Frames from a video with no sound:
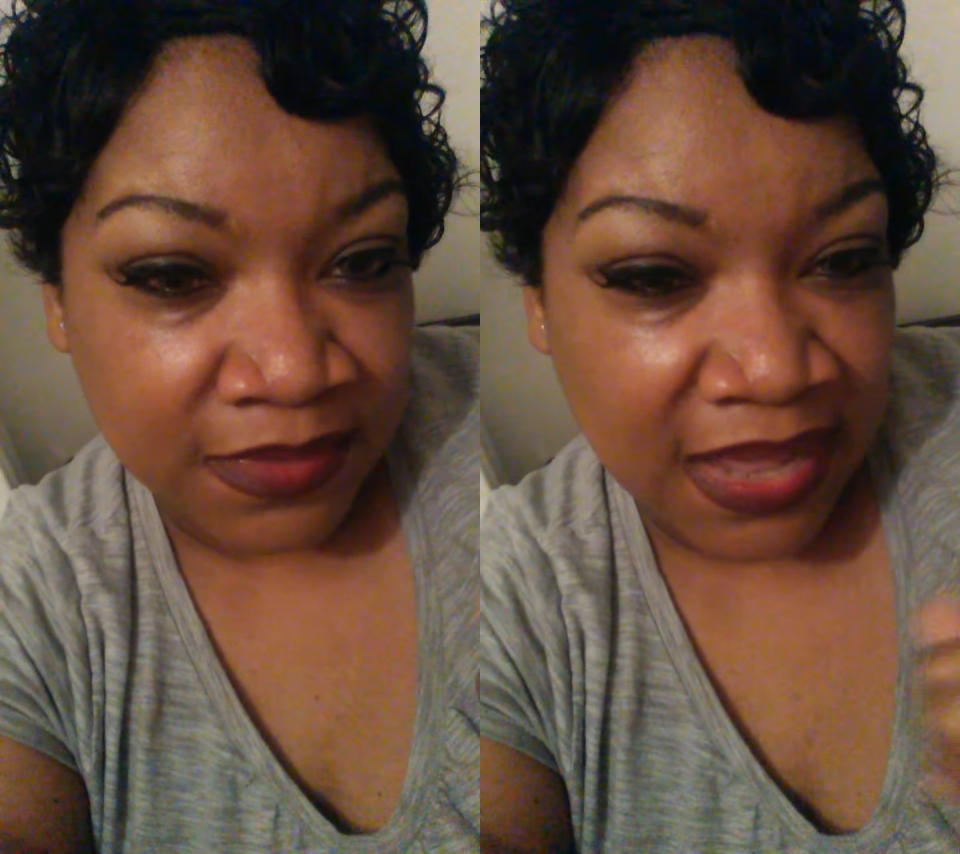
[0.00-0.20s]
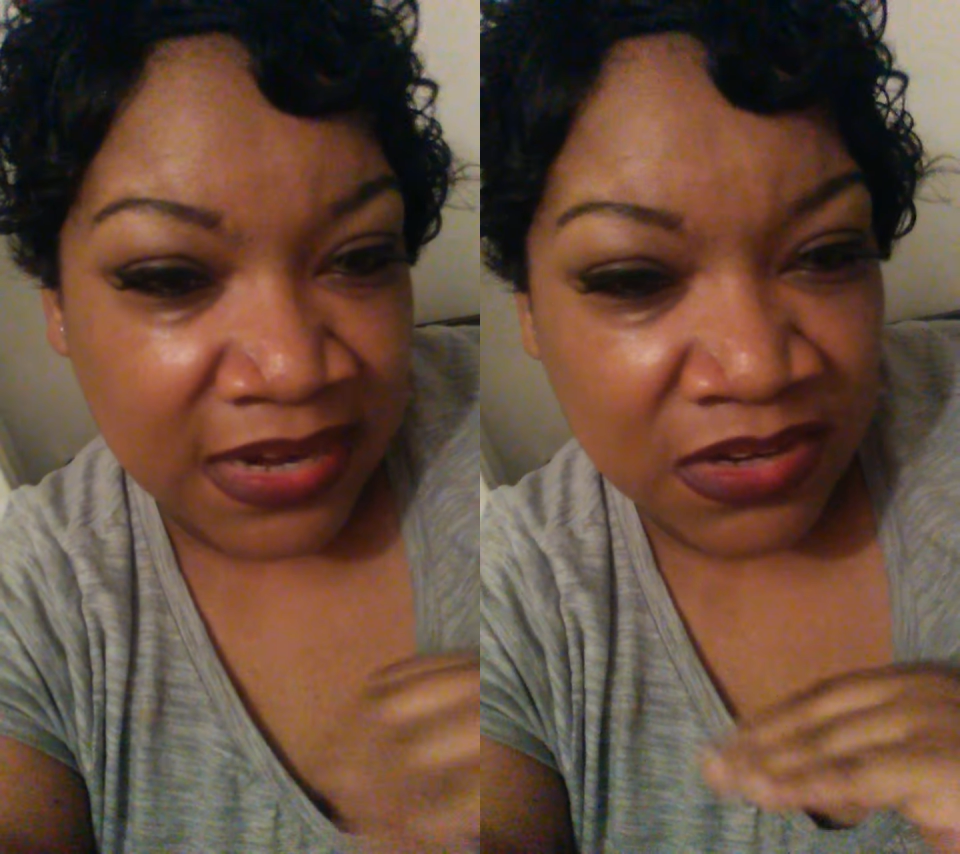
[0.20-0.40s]

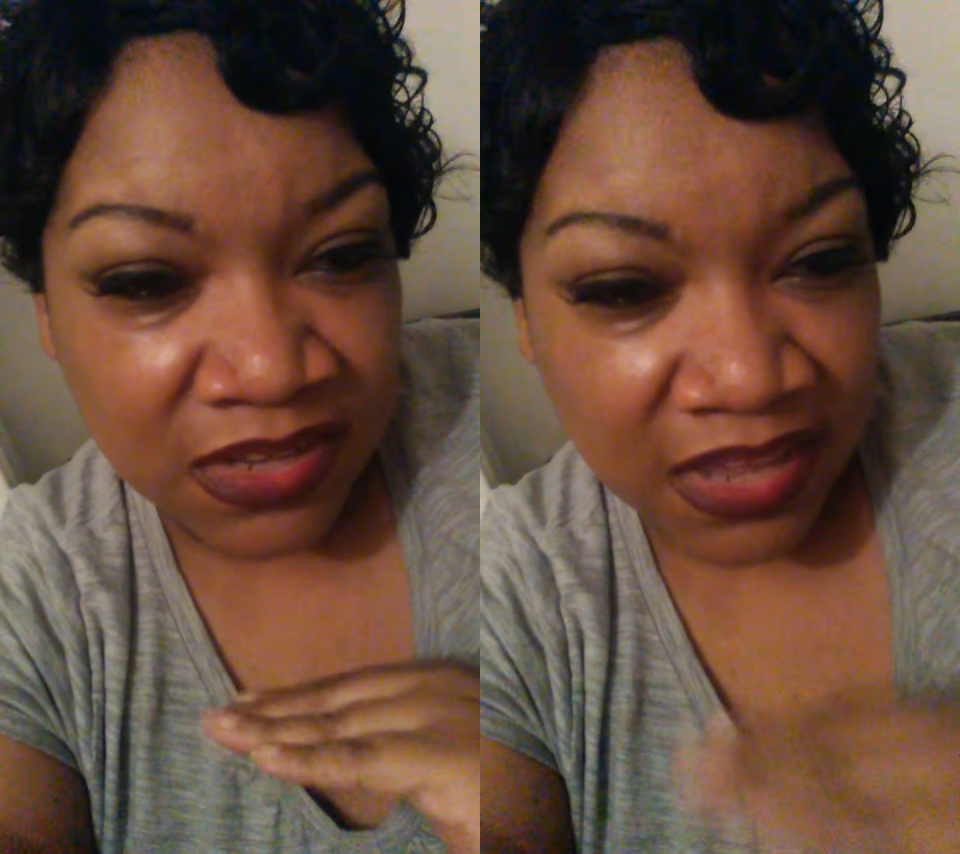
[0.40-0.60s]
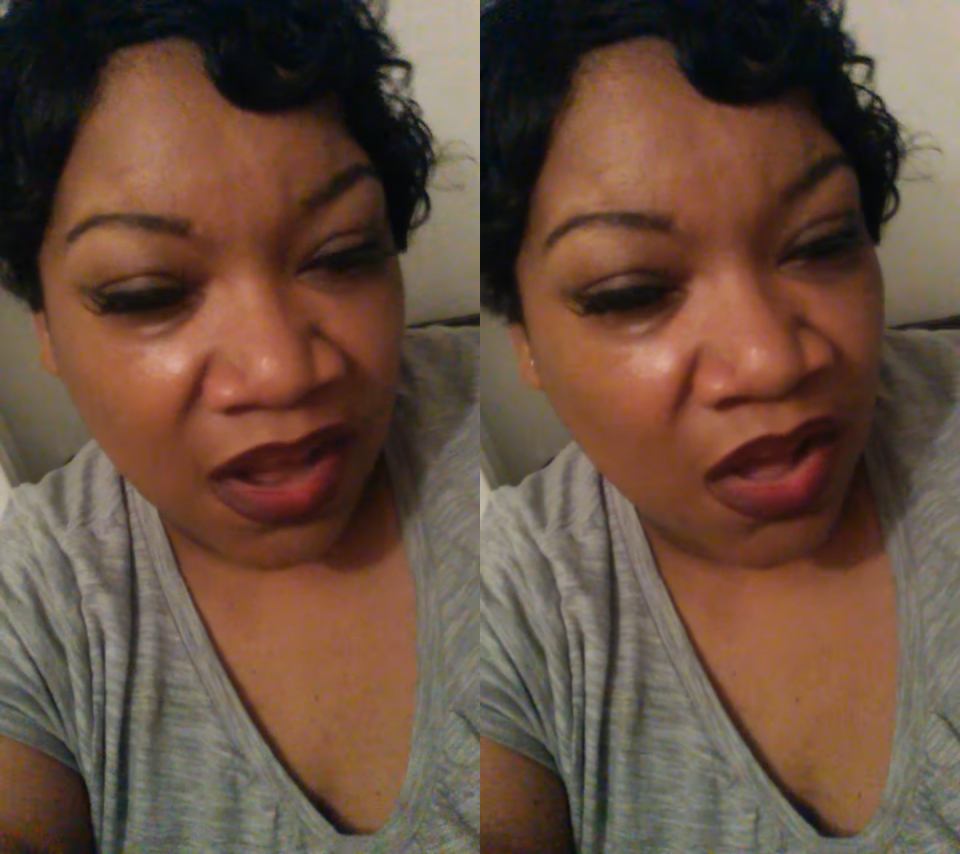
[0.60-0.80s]
I didn't
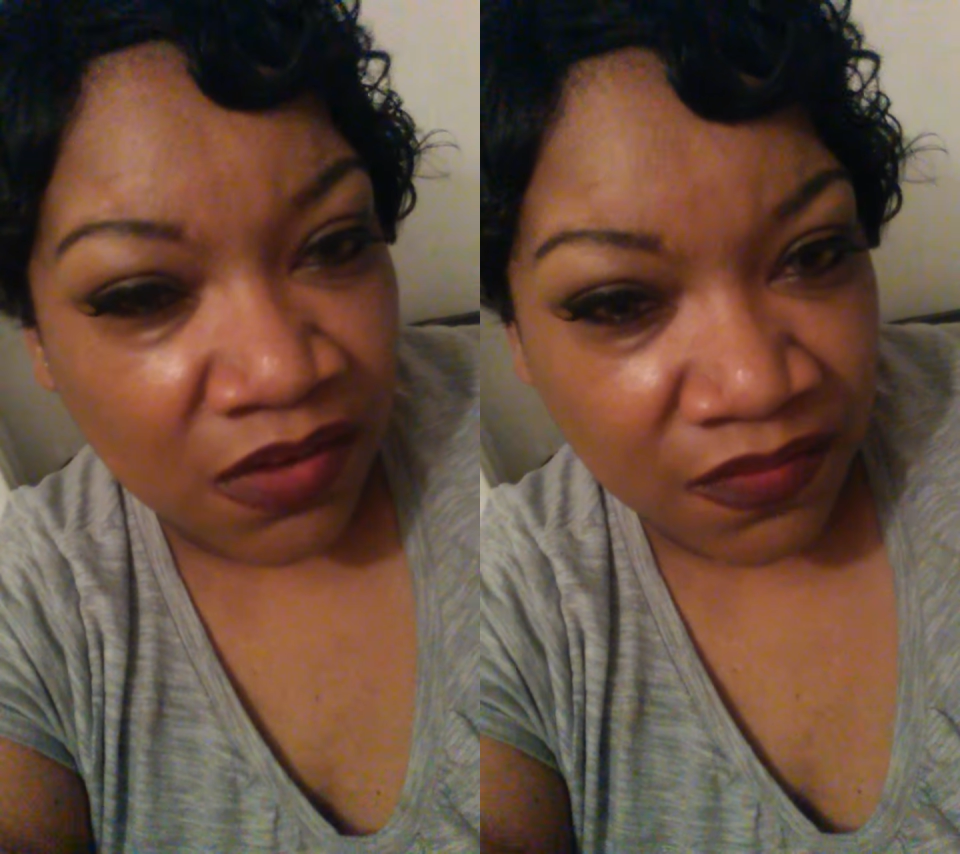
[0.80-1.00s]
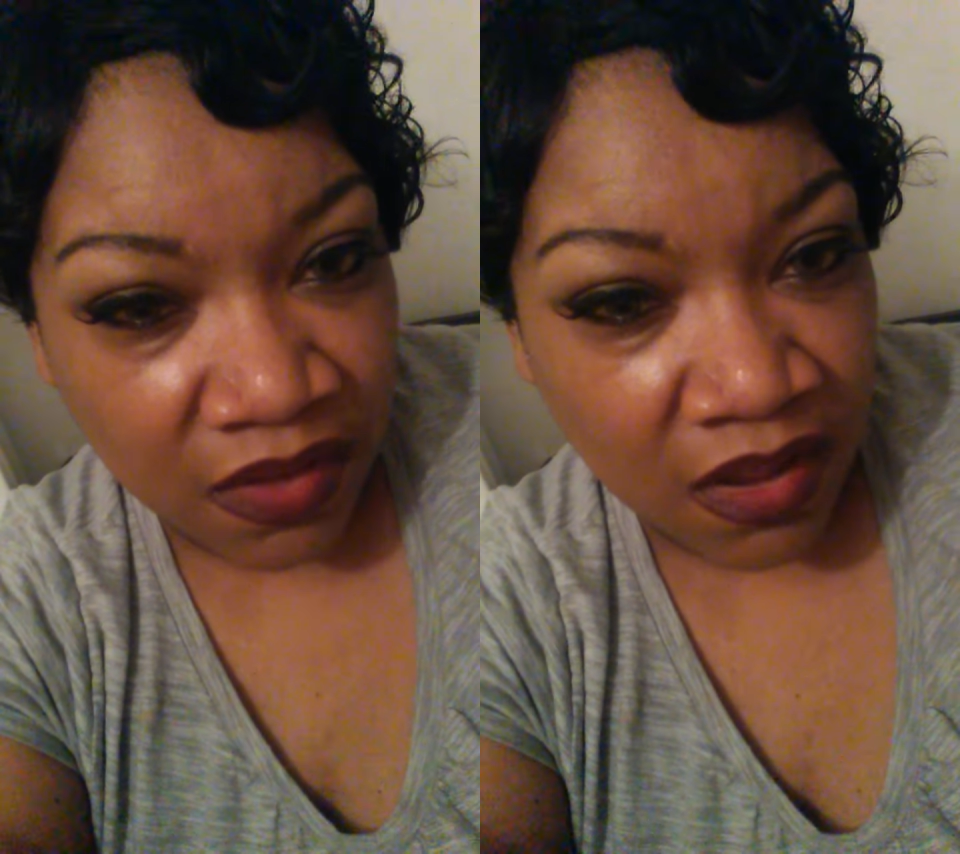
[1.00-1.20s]
look at all
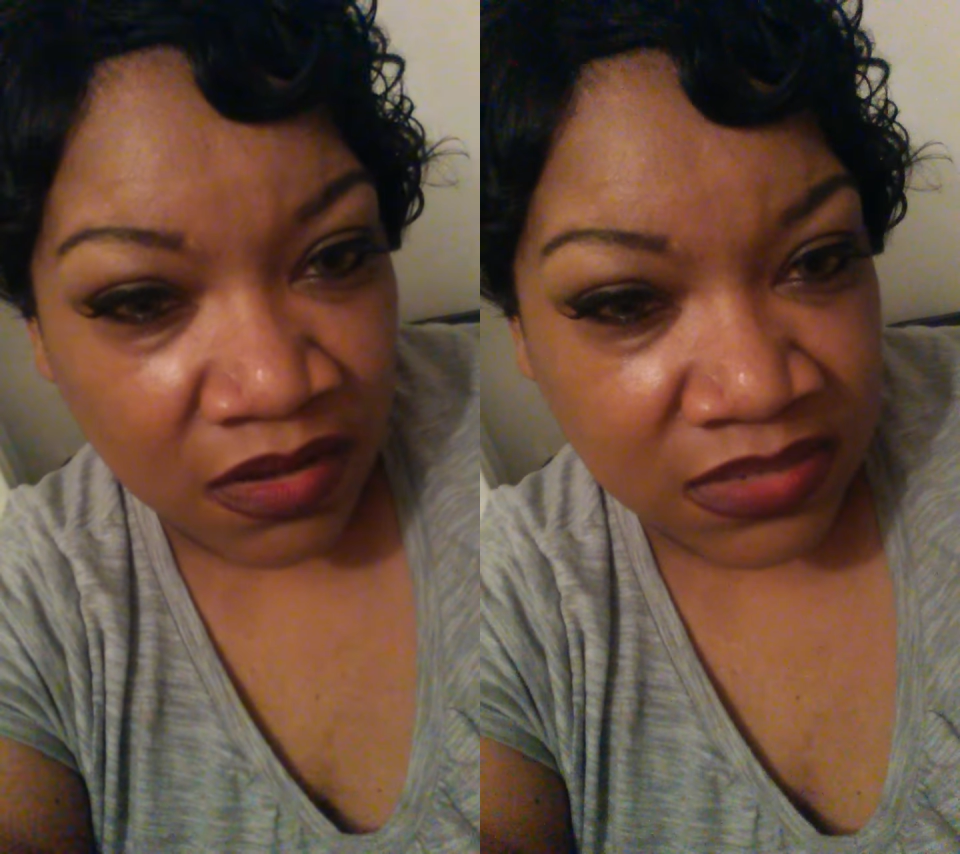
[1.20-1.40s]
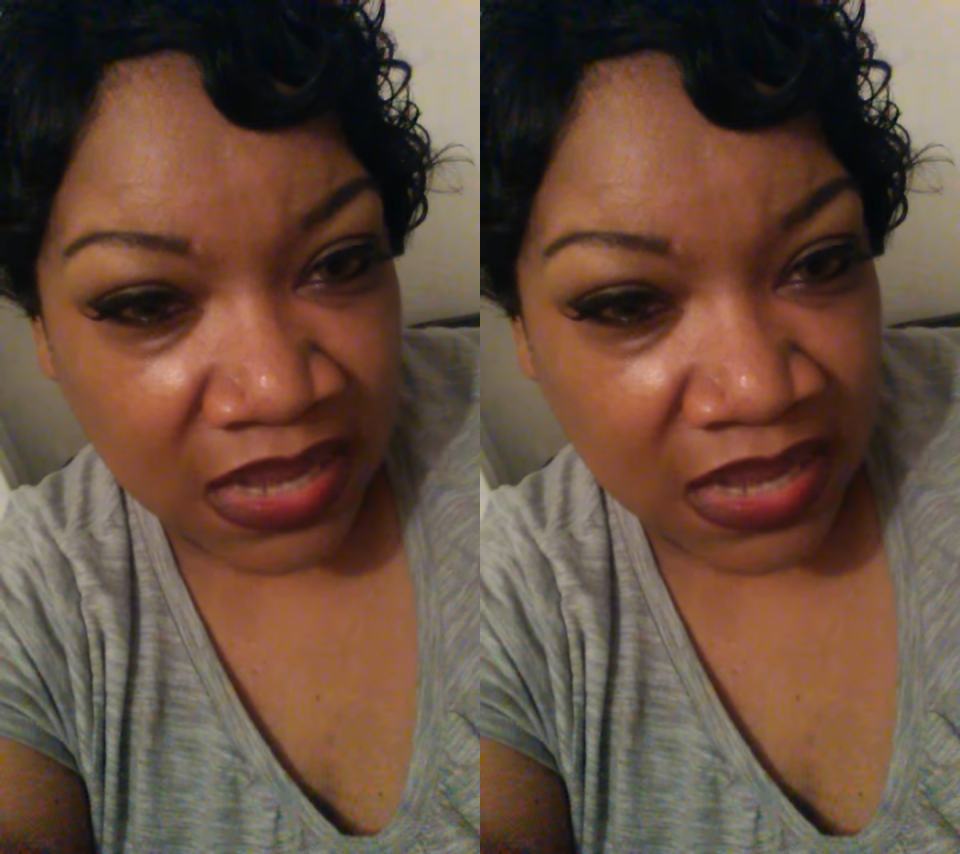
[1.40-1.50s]
her vlogs.